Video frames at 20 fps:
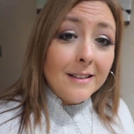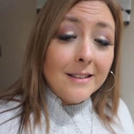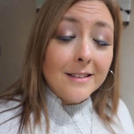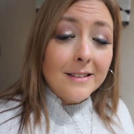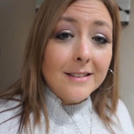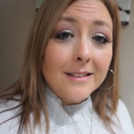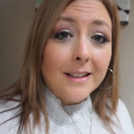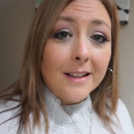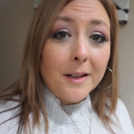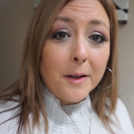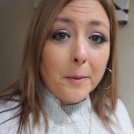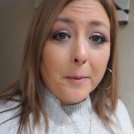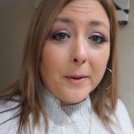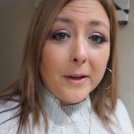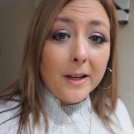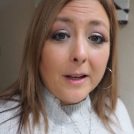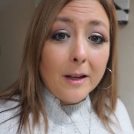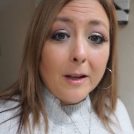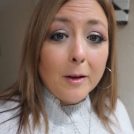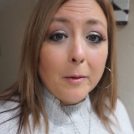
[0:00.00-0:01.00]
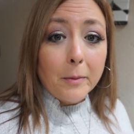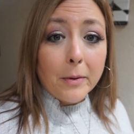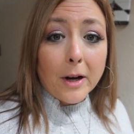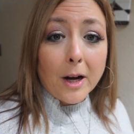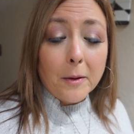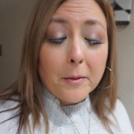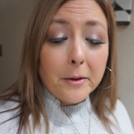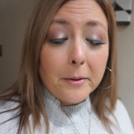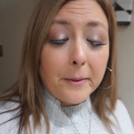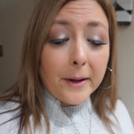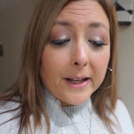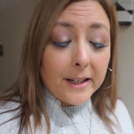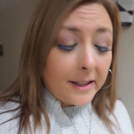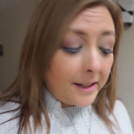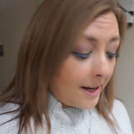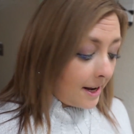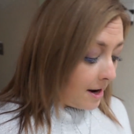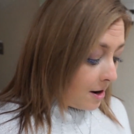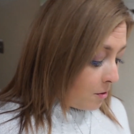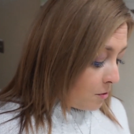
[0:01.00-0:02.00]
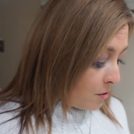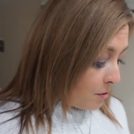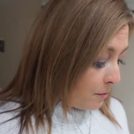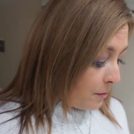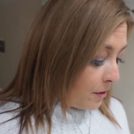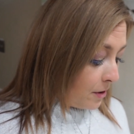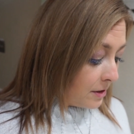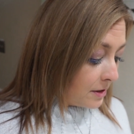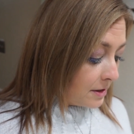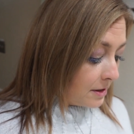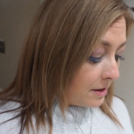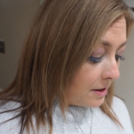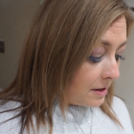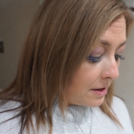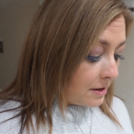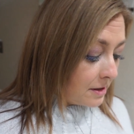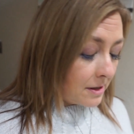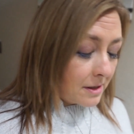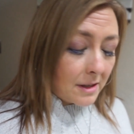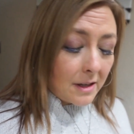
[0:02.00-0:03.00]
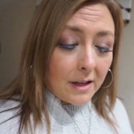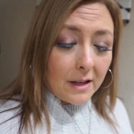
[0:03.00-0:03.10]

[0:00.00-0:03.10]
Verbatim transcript: It's going to be probably about an hour process